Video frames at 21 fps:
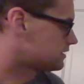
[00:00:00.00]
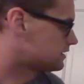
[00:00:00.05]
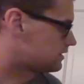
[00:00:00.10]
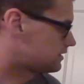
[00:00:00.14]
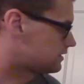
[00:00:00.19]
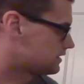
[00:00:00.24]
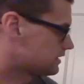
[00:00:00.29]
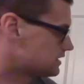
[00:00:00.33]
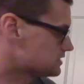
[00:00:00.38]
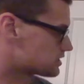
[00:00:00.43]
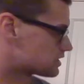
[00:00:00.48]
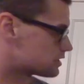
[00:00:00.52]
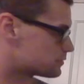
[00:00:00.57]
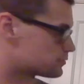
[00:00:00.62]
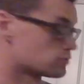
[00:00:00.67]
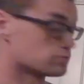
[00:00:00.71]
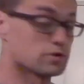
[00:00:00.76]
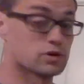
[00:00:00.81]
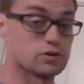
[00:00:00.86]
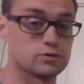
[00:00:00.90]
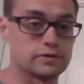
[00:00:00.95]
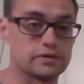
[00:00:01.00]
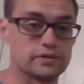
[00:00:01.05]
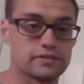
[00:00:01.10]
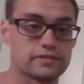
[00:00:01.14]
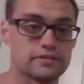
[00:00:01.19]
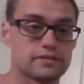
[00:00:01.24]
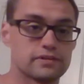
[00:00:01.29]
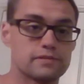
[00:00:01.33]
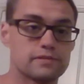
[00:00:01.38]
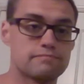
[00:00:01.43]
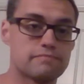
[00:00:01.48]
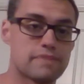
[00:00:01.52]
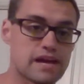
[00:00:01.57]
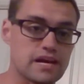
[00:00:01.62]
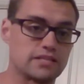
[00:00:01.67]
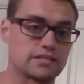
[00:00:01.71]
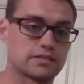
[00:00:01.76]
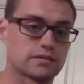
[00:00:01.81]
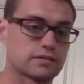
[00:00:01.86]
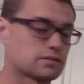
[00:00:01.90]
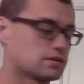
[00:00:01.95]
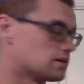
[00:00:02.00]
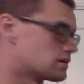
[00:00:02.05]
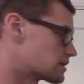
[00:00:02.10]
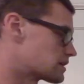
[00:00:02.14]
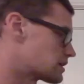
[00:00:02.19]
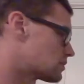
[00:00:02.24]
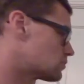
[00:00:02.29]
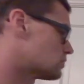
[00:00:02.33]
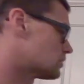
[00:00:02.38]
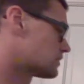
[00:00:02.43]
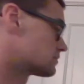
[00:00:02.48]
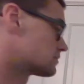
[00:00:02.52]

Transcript: he's going to promote with a mate on a1.